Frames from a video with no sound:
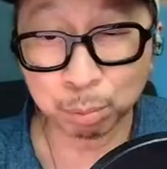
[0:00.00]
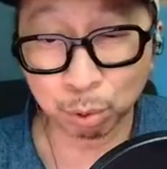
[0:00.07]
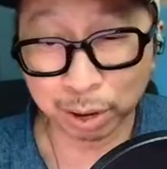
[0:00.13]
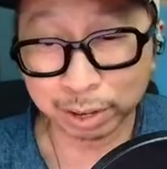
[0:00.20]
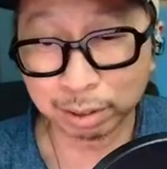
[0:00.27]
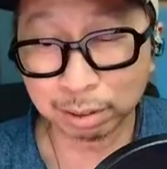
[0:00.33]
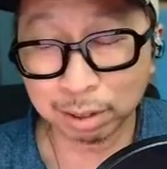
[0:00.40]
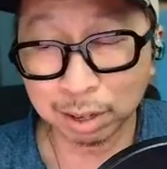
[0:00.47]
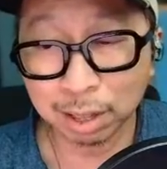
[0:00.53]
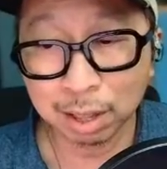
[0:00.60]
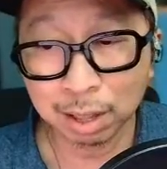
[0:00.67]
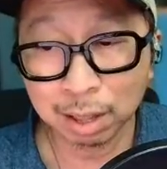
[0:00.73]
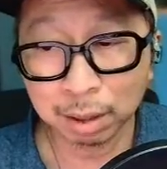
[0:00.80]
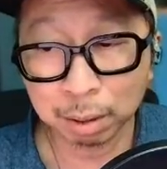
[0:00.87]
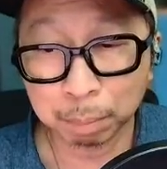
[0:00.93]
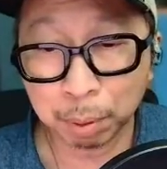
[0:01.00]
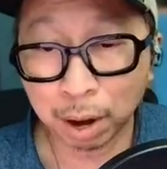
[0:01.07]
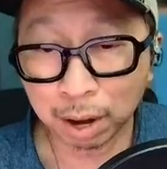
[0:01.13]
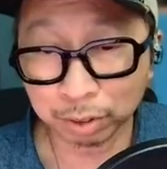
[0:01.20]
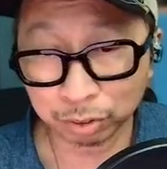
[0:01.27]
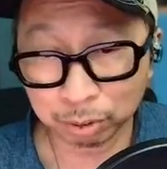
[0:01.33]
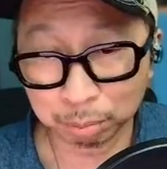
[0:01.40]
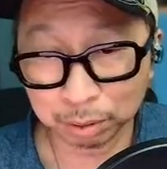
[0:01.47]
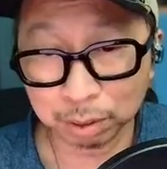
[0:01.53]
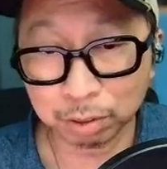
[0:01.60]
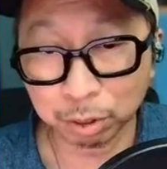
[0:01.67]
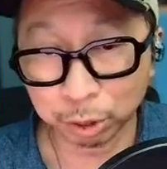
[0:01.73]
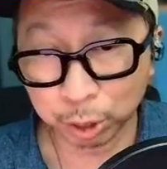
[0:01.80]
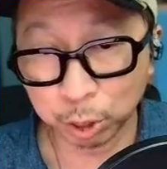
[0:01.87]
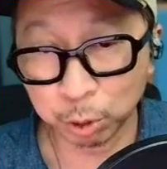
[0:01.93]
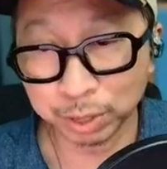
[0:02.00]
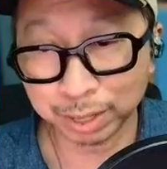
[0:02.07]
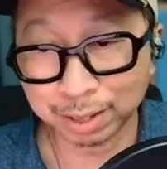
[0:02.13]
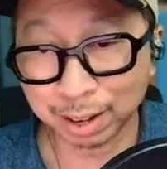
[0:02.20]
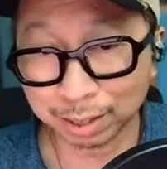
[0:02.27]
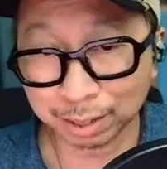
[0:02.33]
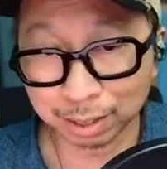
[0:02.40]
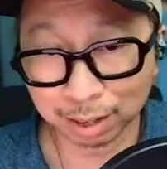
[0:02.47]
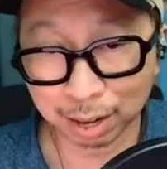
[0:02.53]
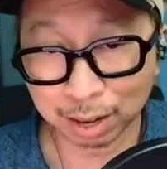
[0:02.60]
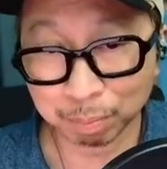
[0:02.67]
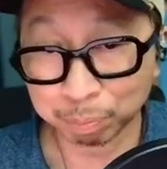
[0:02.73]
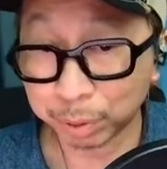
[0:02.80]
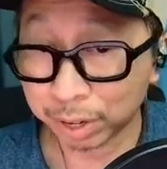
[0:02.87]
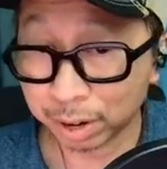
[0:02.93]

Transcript: brighter, possibly, than the QNED99, but